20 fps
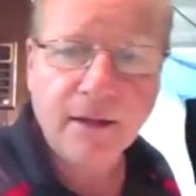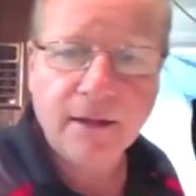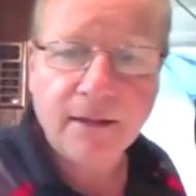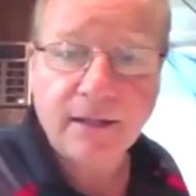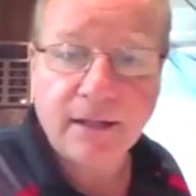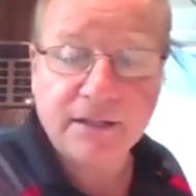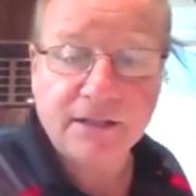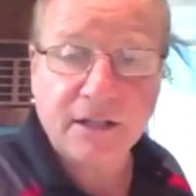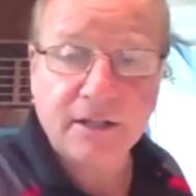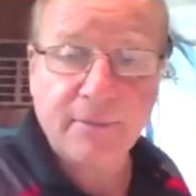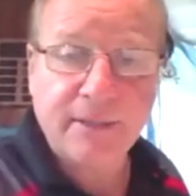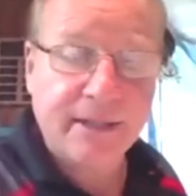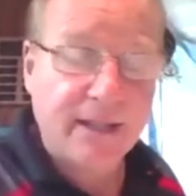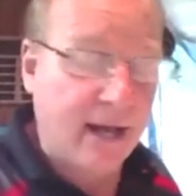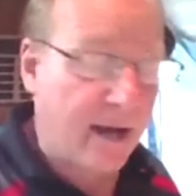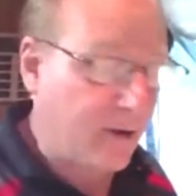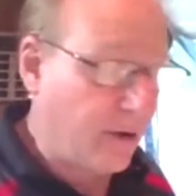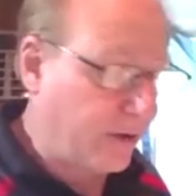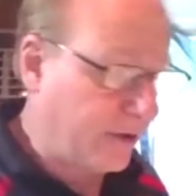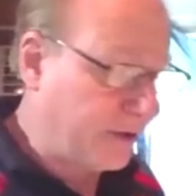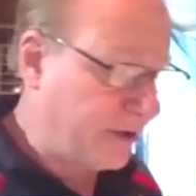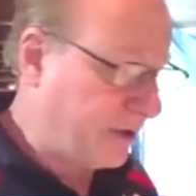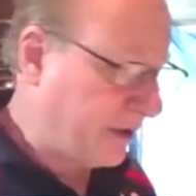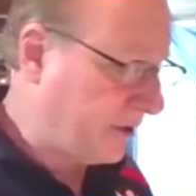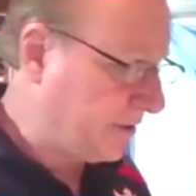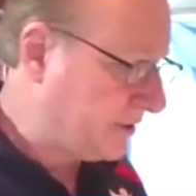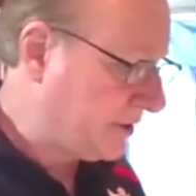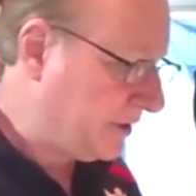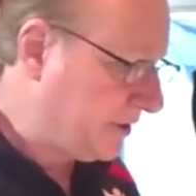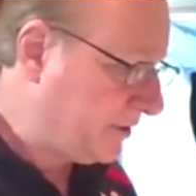That's going to be down on the
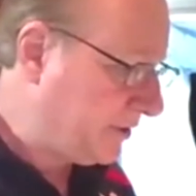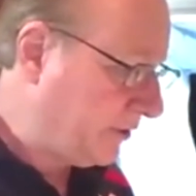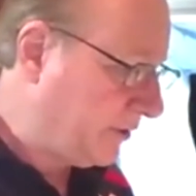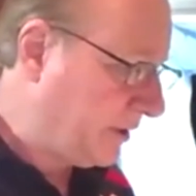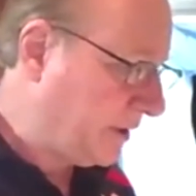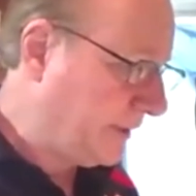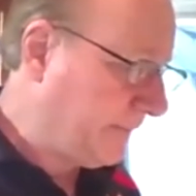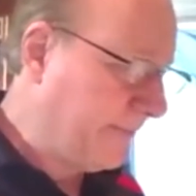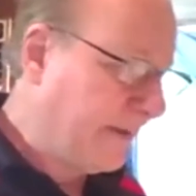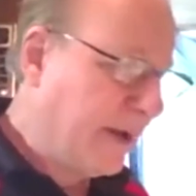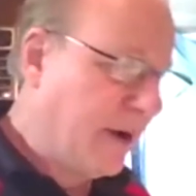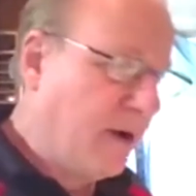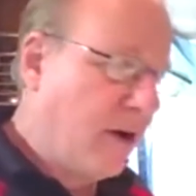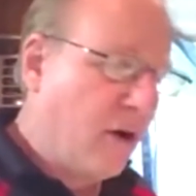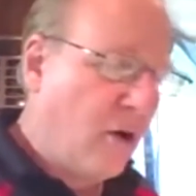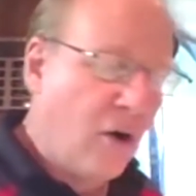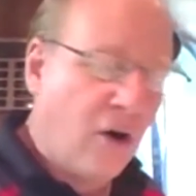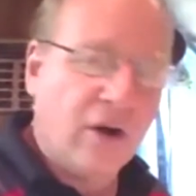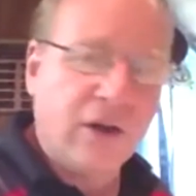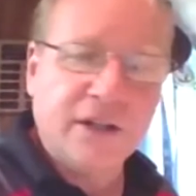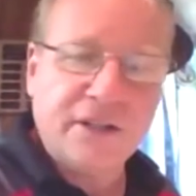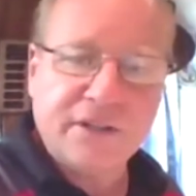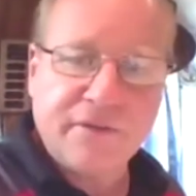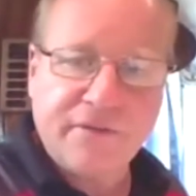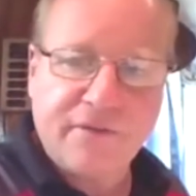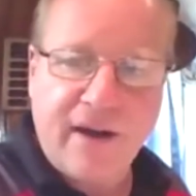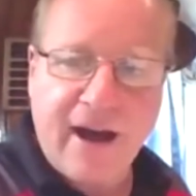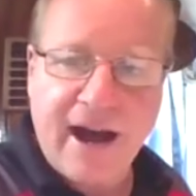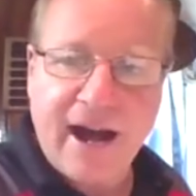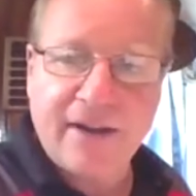Jersey Shore.
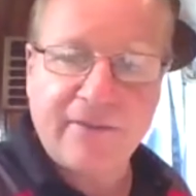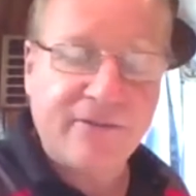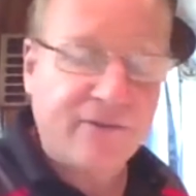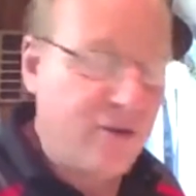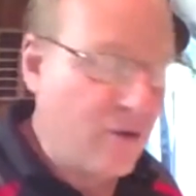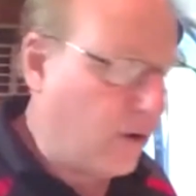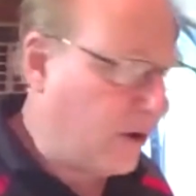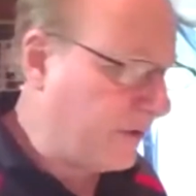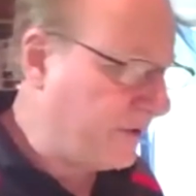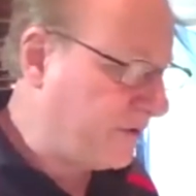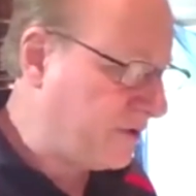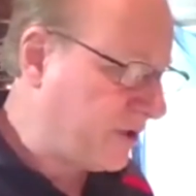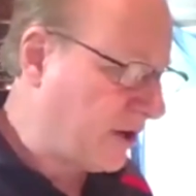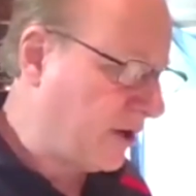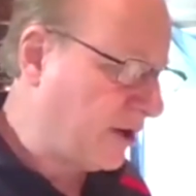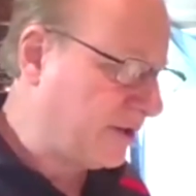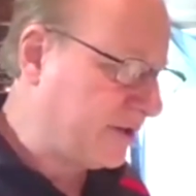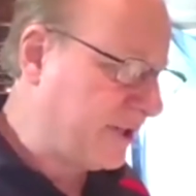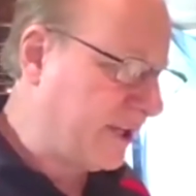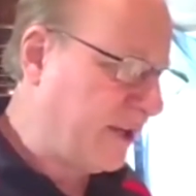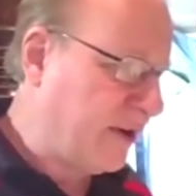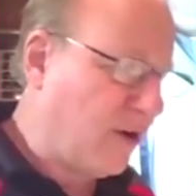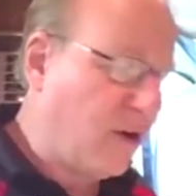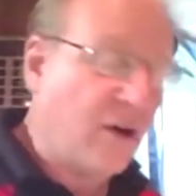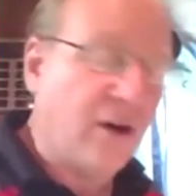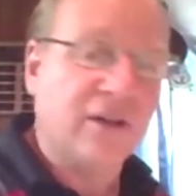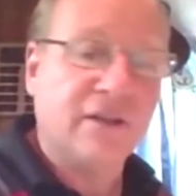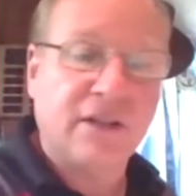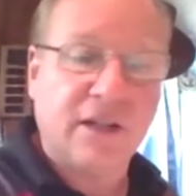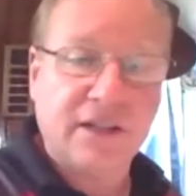August 5, North Jersey.
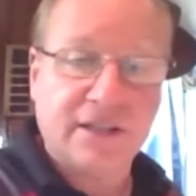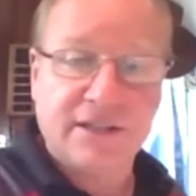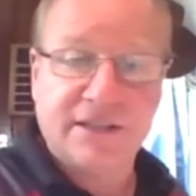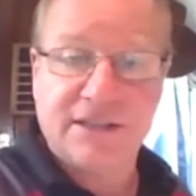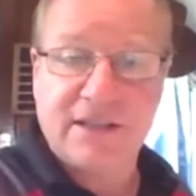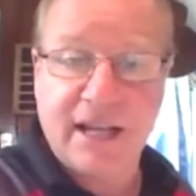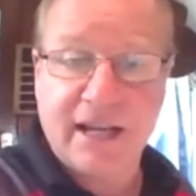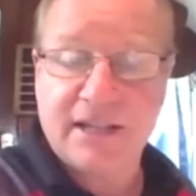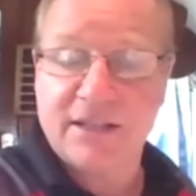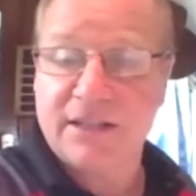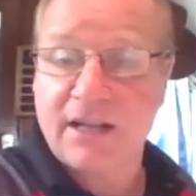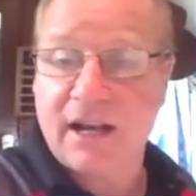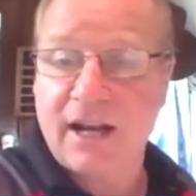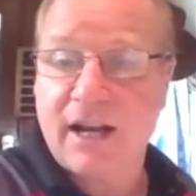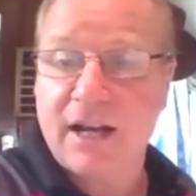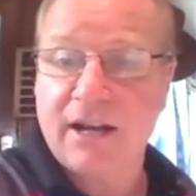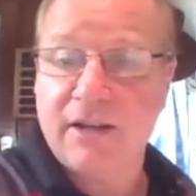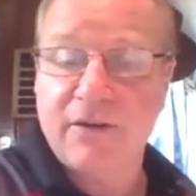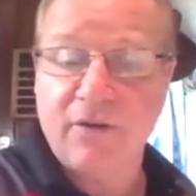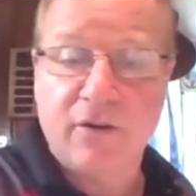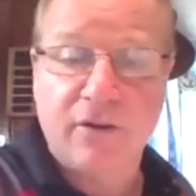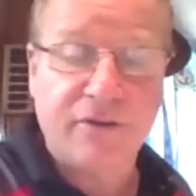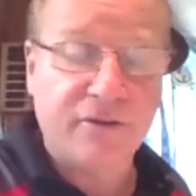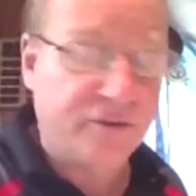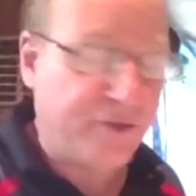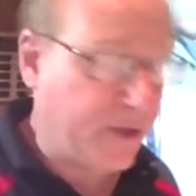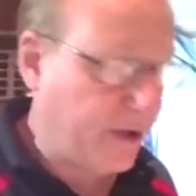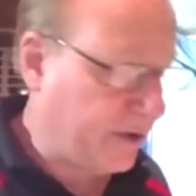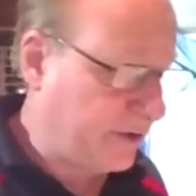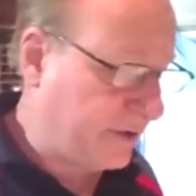August 6th, I got a
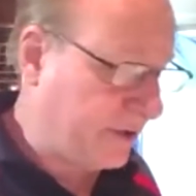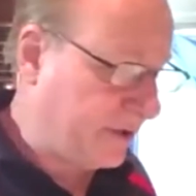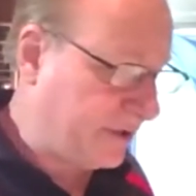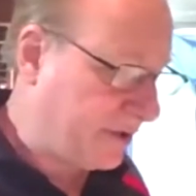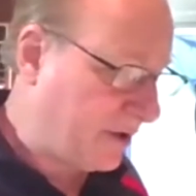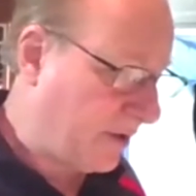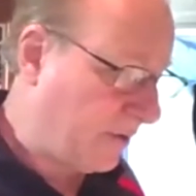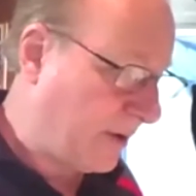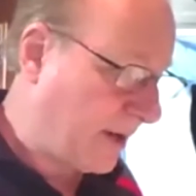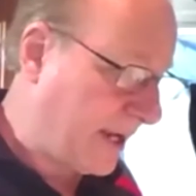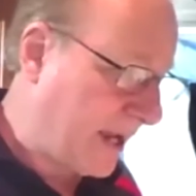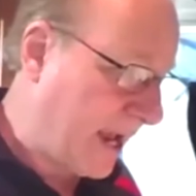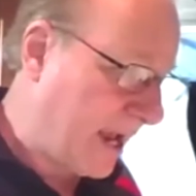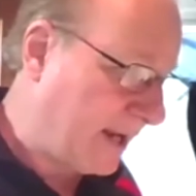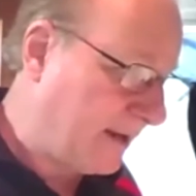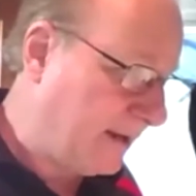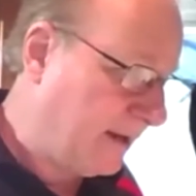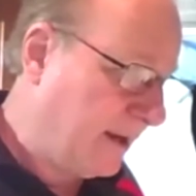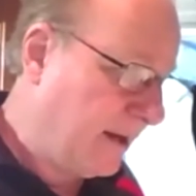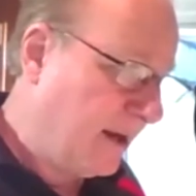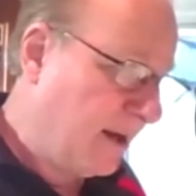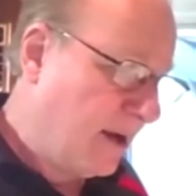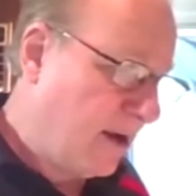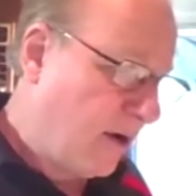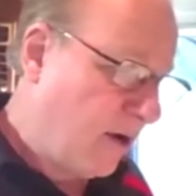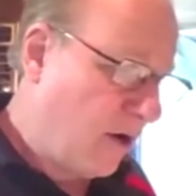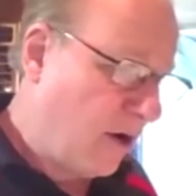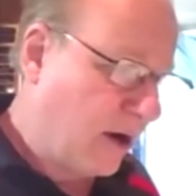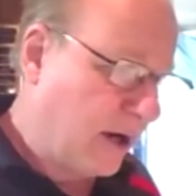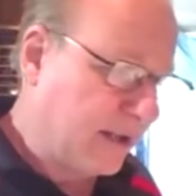Northern Jersey show again.
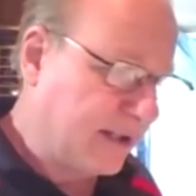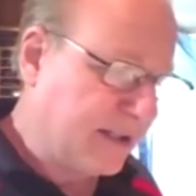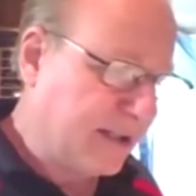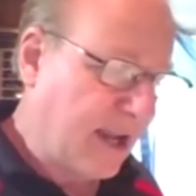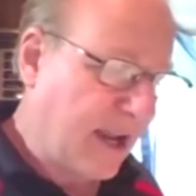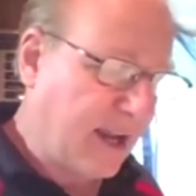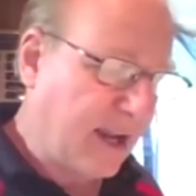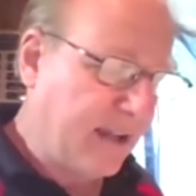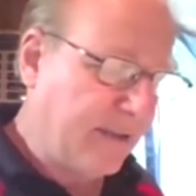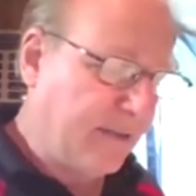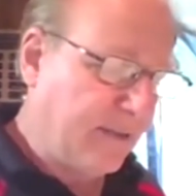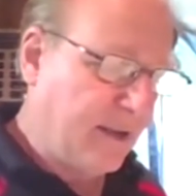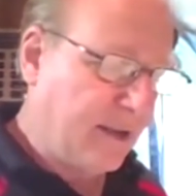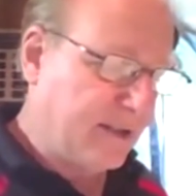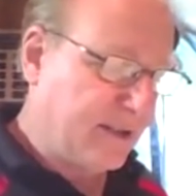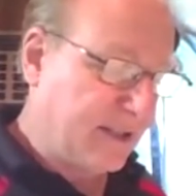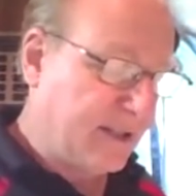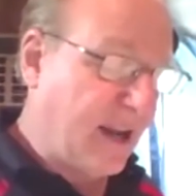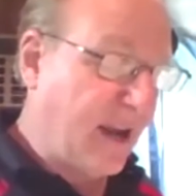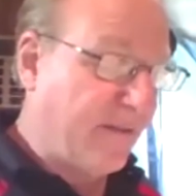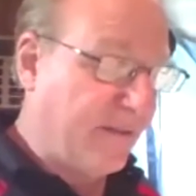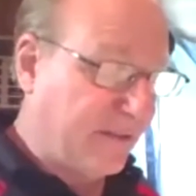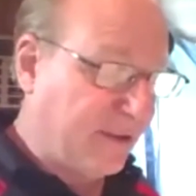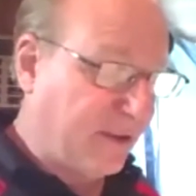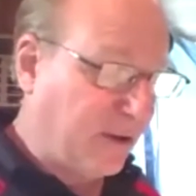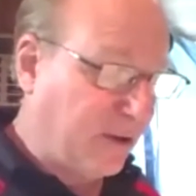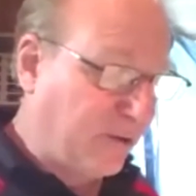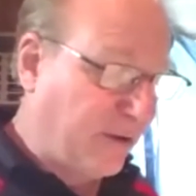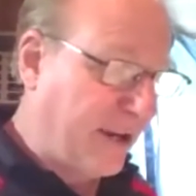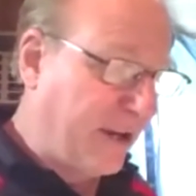August 2nd, 7th,
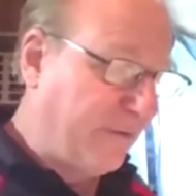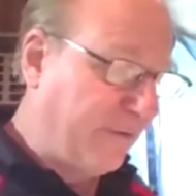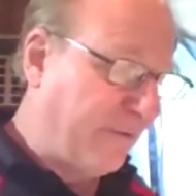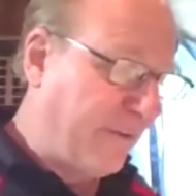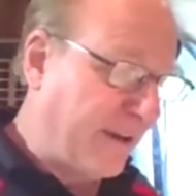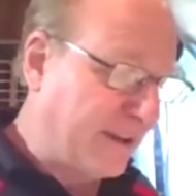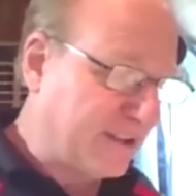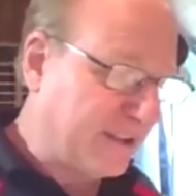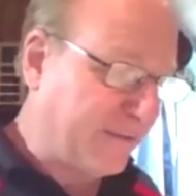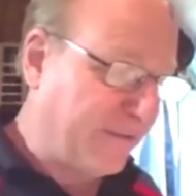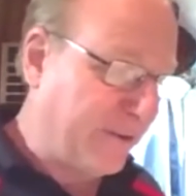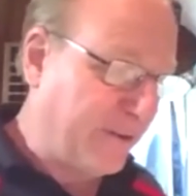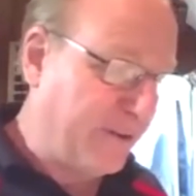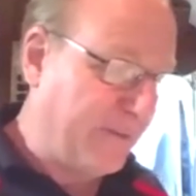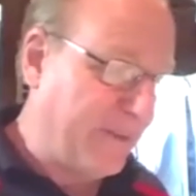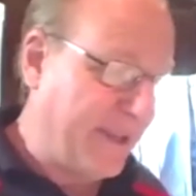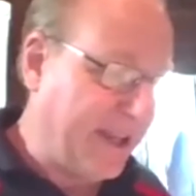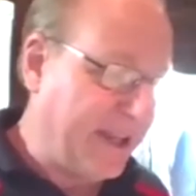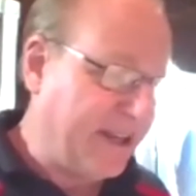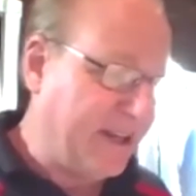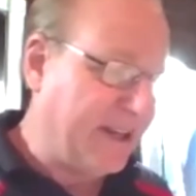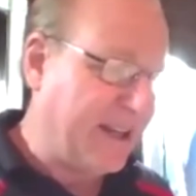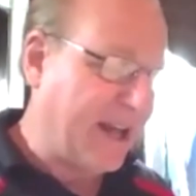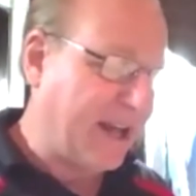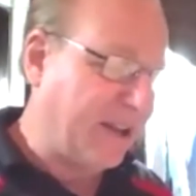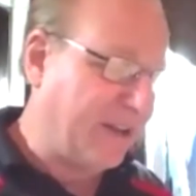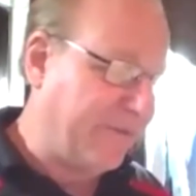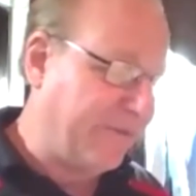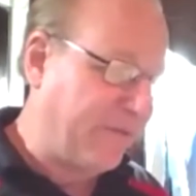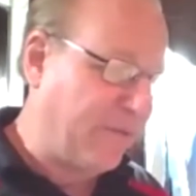a Greek festival in
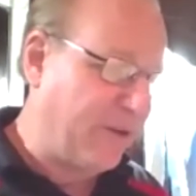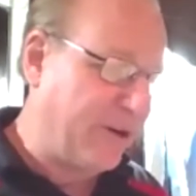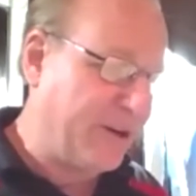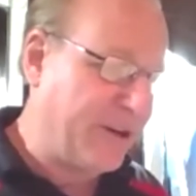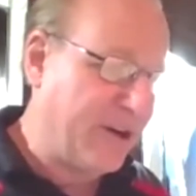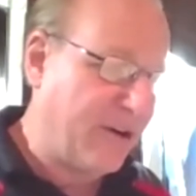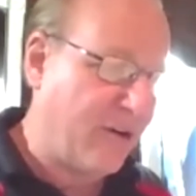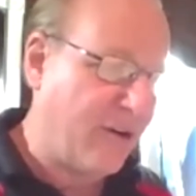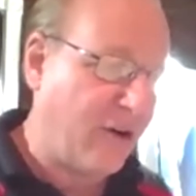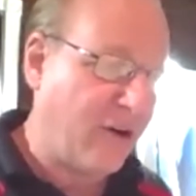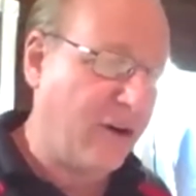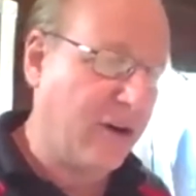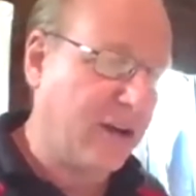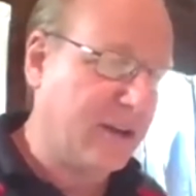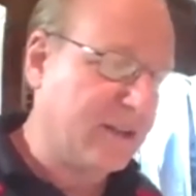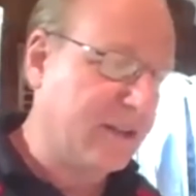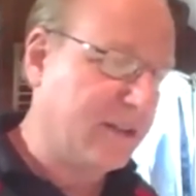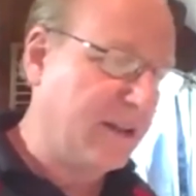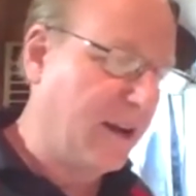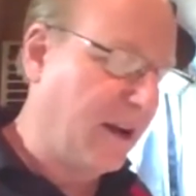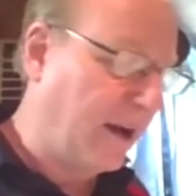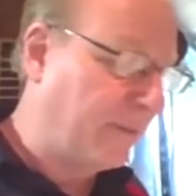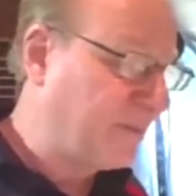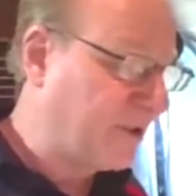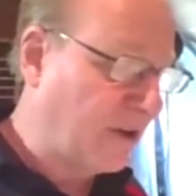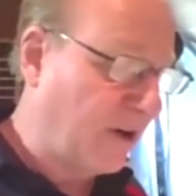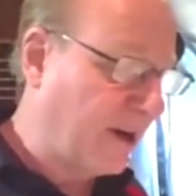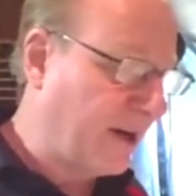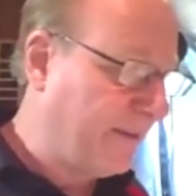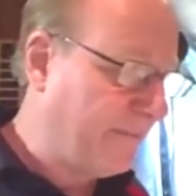California. August
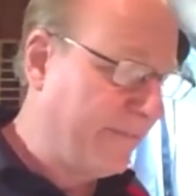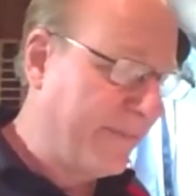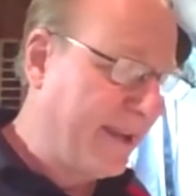7